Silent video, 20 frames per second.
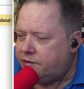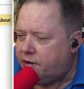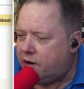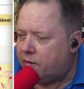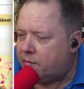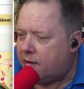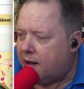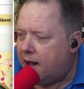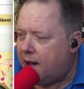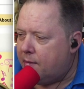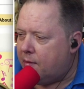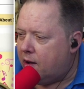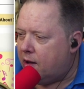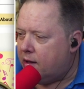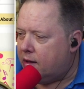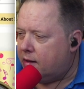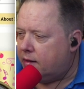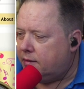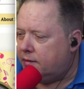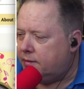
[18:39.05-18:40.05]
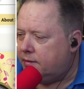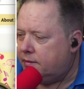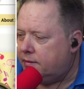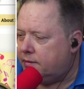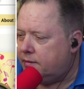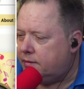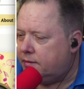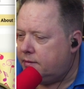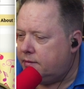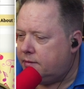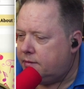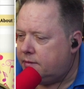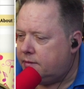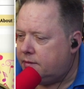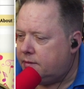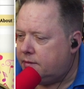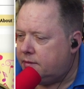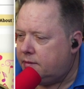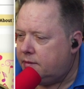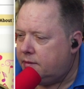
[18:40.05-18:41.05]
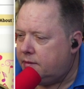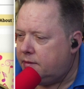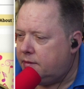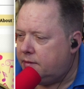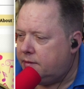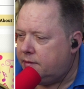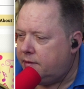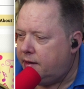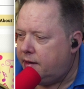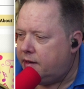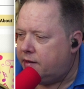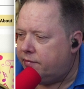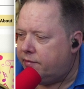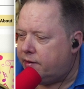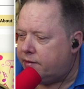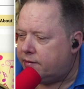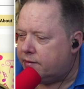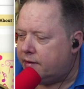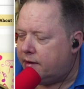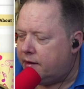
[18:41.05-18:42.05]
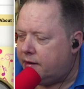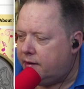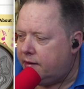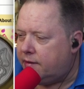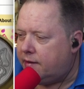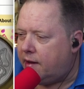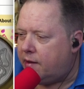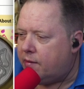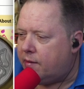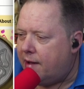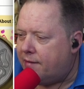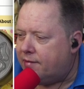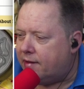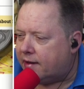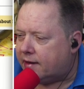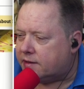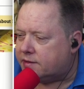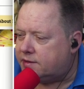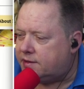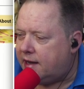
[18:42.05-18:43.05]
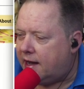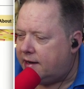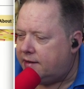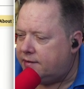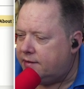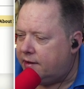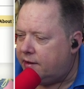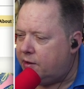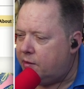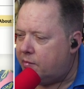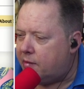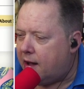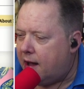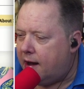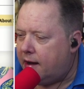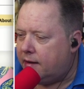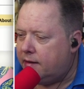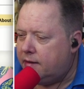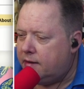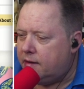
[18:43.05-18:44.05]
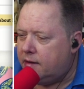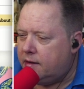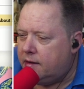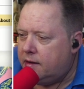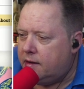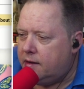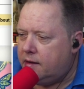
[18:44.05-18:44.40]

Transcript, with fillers: I guess you could buy them all individually. They don't have like a set that you buy.